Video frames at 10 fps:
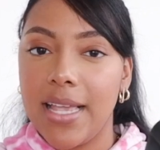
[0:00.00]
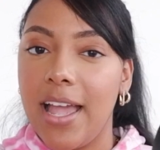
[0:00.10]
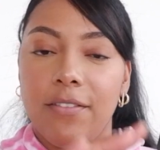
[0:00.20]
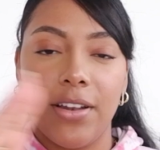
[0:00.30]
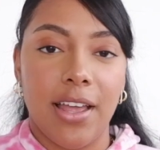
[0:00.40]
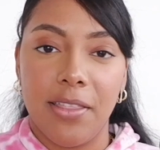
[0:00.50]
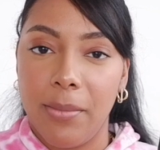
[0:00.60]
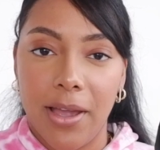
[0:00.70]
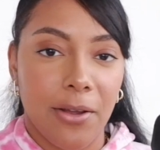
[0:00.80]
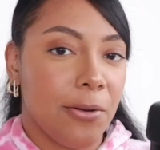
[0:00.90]
I haven't had the
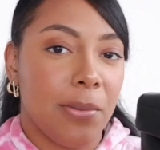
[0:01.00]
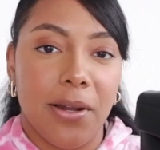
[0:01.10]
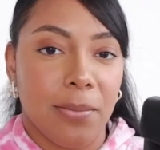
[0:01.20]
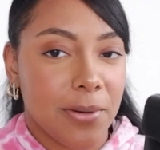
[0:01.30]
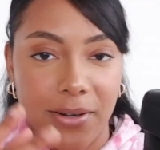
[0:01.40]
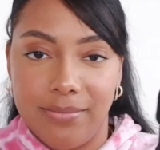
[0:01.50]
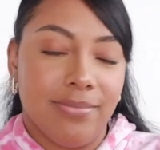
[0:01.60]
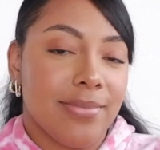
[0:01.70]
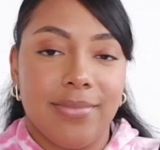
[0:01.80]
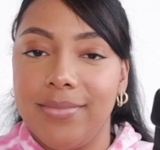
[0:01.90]
bag open up, or
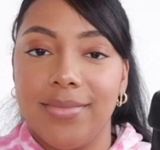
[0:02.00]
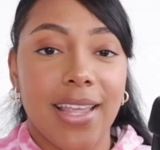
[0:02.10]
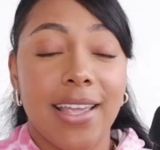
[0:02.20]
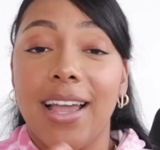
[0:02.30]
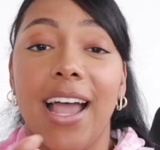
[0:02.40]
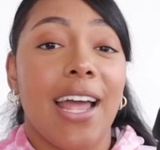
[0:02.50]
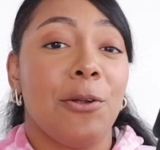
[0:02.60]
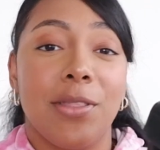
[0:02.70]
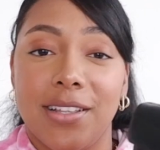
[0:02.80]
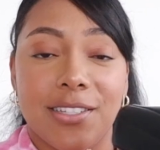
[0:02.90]
I
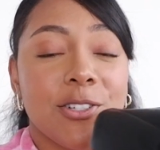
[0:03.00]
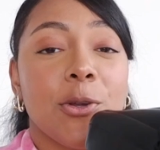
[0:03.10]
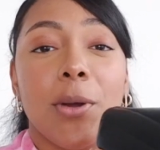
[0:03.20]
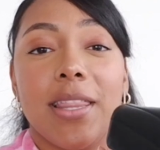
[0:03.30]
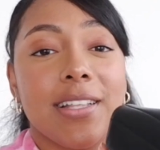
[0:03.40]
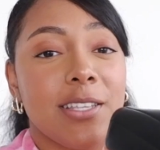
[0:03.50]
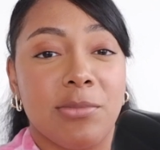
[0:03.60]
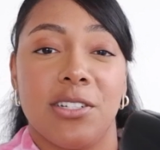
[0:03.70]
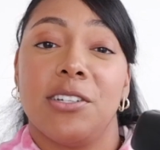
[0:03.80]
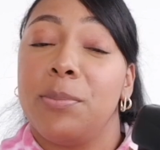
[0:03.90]
don't think there's a way that
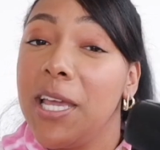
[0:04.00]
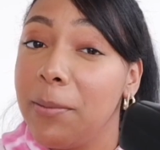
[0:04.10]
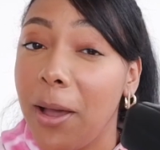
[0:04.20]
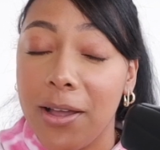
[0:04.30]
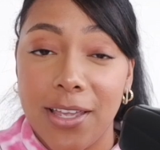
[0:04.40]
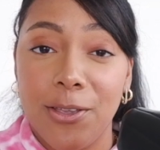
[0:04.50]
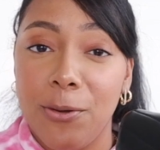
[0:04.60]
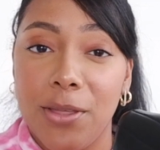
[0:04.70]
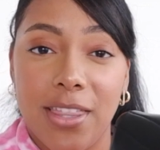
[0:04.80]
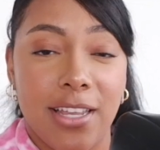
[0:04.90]
someone could pickpocket you
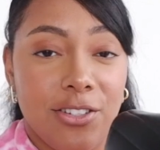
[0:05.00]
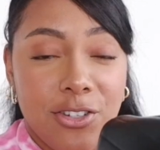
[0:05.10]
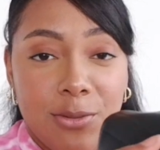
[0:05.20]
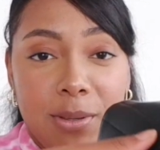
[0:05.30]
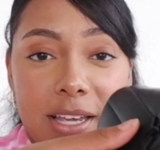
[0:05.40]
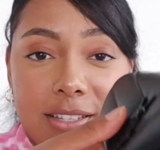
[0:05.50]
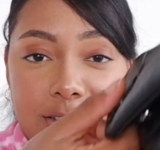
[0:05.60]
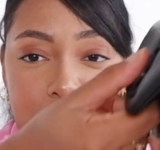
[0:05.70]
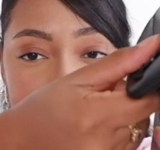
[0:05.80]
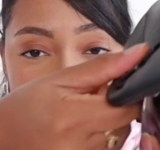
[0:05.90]
with this, just because
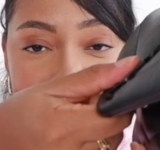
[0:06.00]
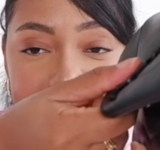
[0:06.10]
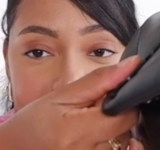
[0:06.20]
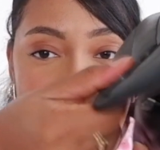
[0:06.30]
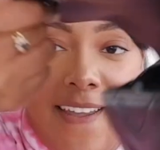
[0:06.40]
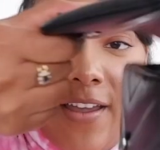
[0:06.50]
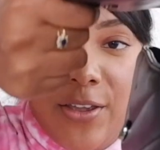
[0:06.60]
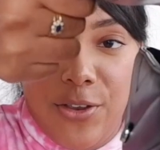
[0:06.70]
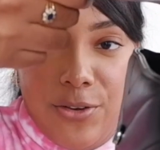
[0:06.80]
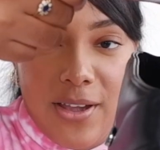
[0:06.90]
as you can see,
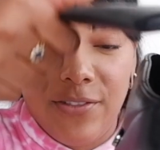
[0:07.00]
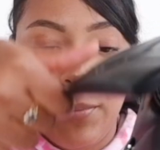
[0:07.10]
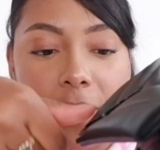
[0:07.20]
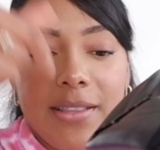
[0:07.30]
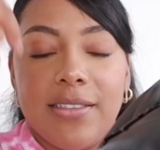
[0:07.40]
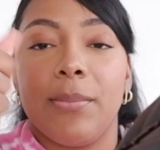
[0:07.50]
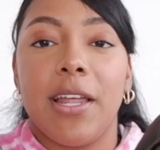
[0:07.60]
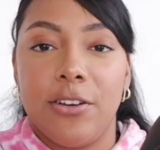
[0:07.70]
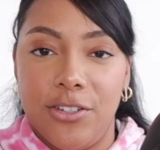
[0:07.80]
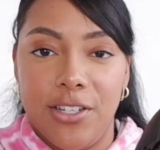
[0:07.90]
you do have to put in some
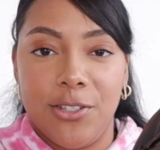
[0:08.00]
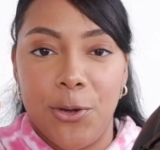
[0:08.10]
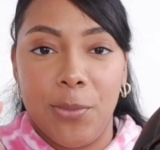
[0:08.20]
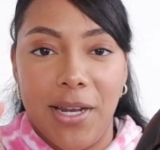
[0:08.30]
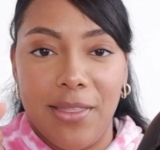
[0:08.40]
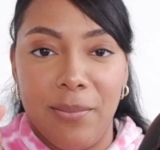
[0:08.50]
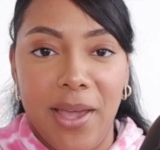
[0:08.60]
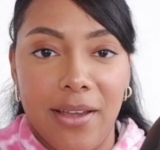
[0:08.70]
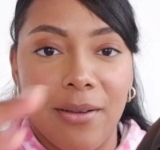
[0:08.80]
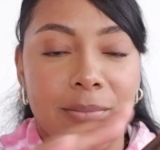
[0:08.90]
energy into opening the
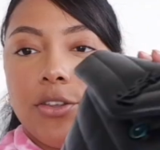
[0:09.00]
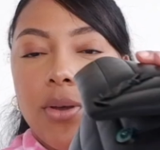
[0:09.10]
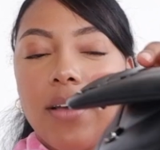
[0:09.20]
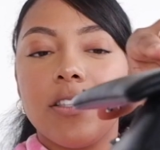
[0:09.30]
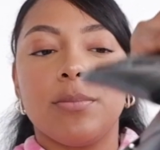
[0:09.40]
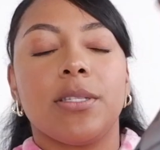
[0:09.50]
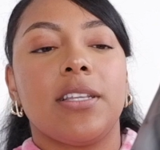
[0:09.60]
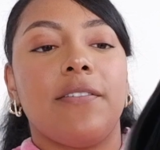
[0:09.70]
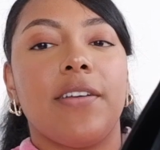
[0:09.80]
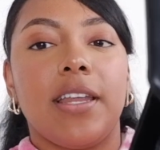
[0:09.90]
bag. I do have some
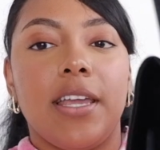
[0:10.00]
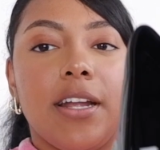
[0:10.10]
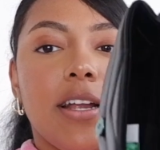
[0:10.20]
stuff in here.